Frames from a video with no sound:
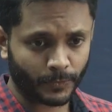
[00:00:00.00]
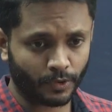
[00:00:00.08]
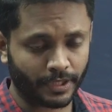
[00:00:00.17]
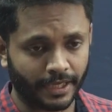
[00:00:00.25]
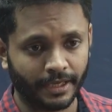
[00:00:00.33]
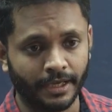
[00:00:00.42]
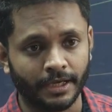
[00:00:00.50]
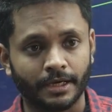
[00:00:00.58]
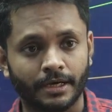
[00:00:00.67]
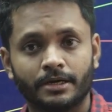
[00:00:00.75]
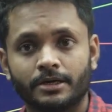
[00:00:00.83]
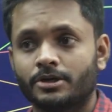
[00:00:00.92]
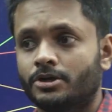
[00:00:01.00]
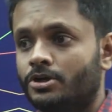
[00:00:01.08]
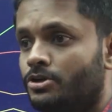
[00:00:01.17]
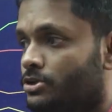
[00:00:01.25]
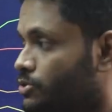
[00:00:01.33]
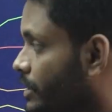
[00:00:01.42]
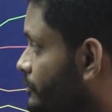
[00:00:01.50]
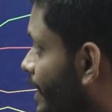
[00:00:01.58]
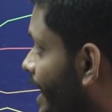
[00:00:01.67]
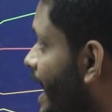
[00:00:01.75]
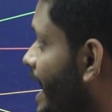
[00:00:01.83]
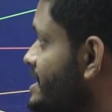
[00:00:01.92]
Okay, so if I
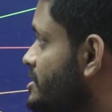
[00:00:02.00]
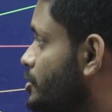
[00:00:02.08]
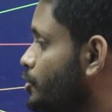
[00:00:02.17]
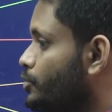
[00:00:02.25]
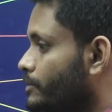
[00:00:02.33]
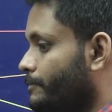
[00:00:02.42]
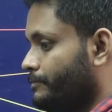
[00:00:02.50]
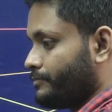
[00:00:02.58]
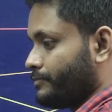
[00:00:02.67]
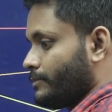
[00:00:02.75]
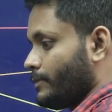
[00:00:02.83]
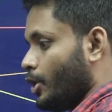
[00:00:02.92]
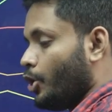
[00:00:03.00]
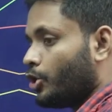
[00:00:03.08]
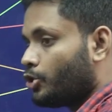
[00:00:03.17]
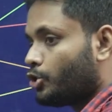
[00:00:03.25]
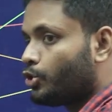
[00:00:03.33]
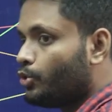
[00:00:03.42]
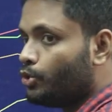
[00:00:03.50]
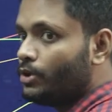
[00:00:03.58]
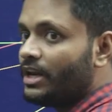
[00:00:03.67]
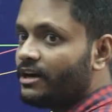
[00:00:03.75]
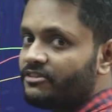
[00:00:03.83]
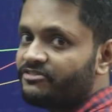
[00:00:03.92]
ask you, do you
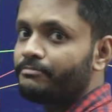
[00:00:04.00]
love